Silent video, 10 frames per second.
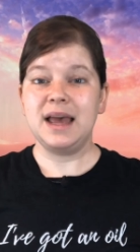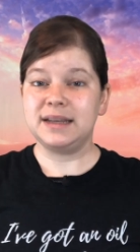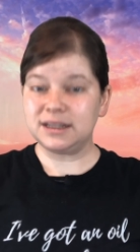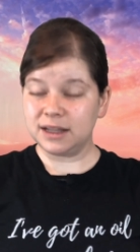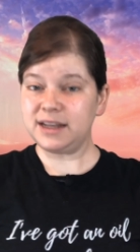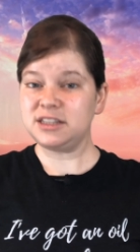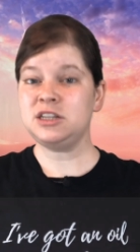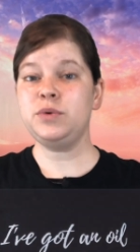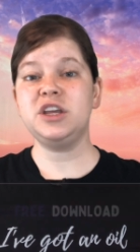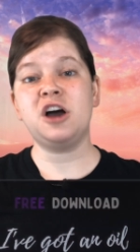Now let us
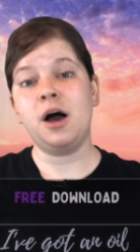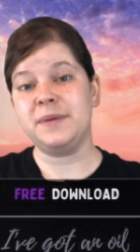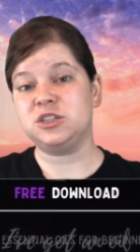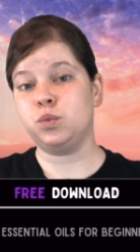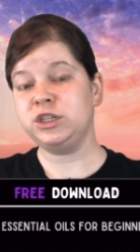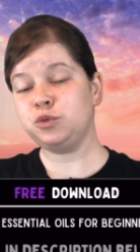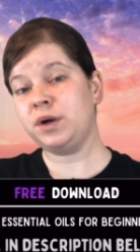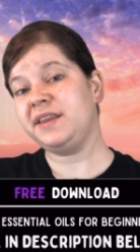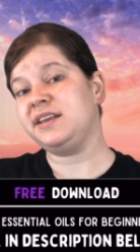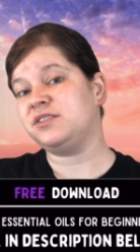know in the comments which one
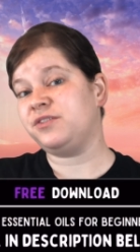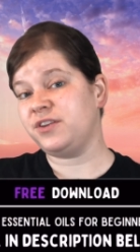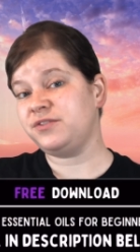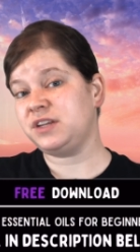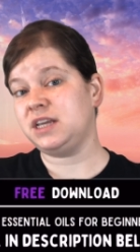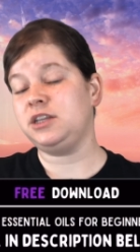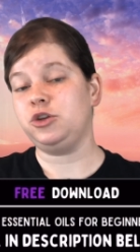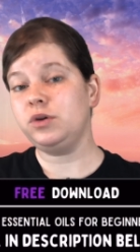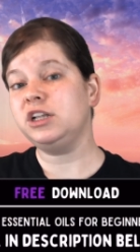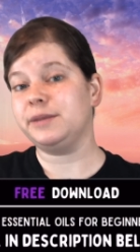of these 15
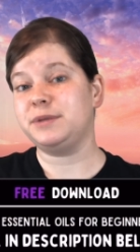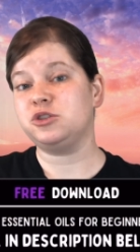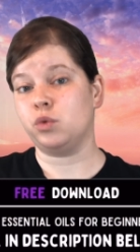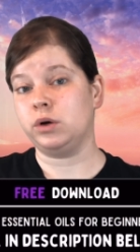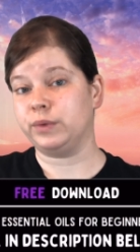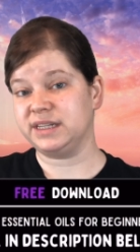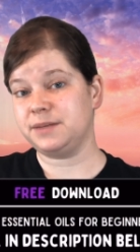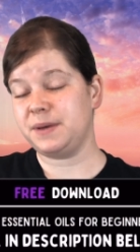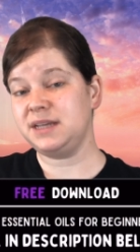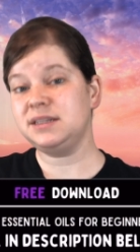eucalyptus oil
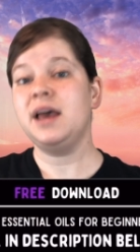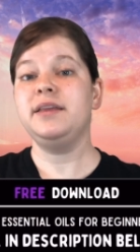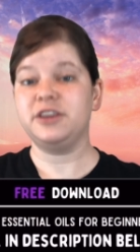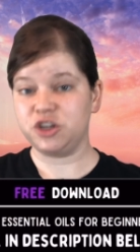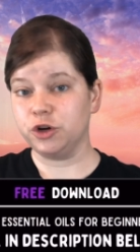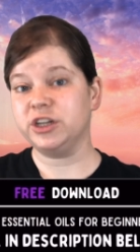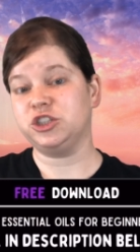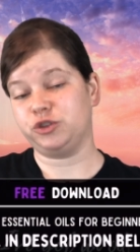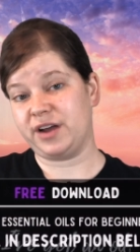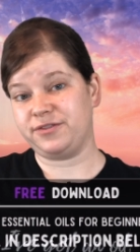recipes that you're going to
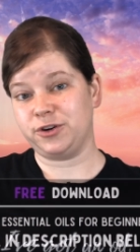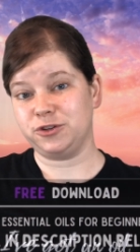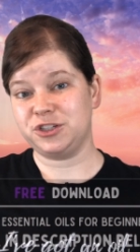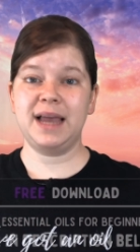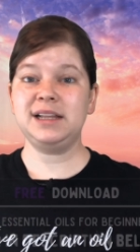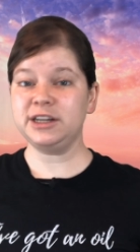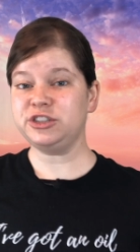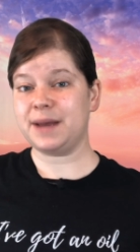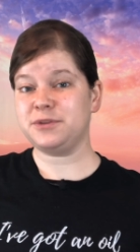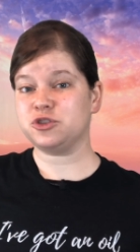try first. And click or
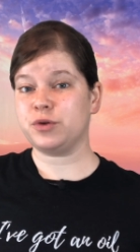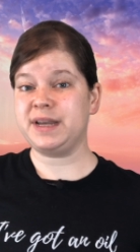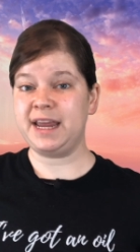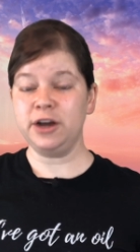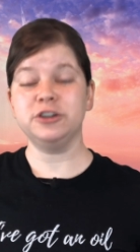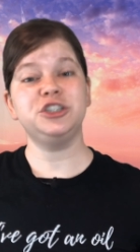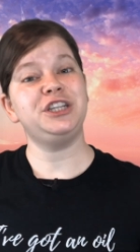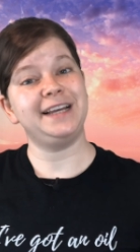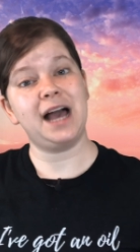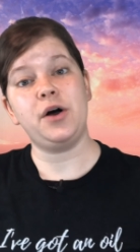tap the screen here to
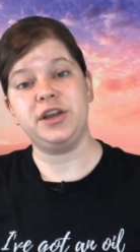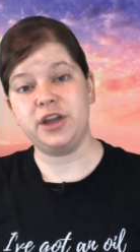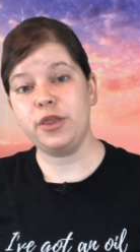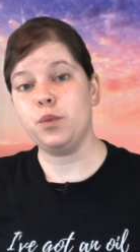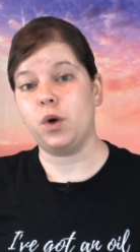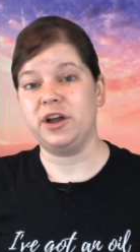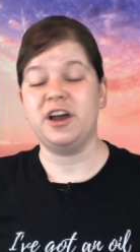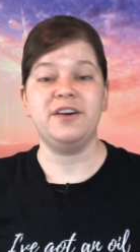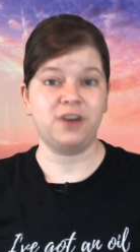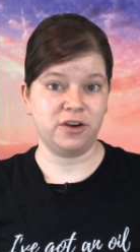check out another one
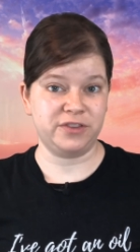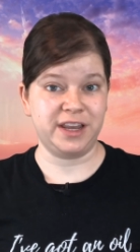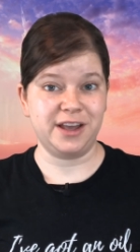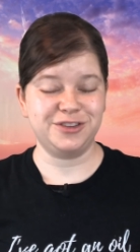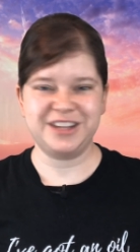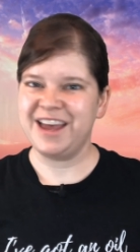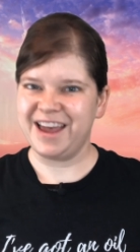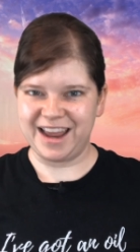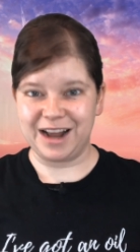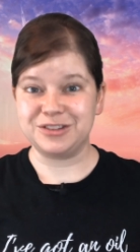of our videos,
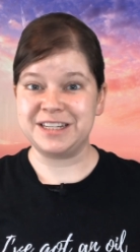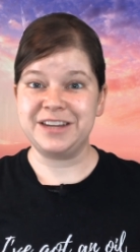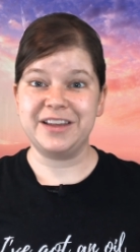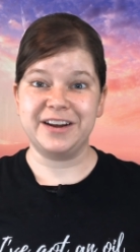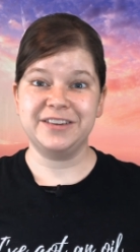and I'll see you there.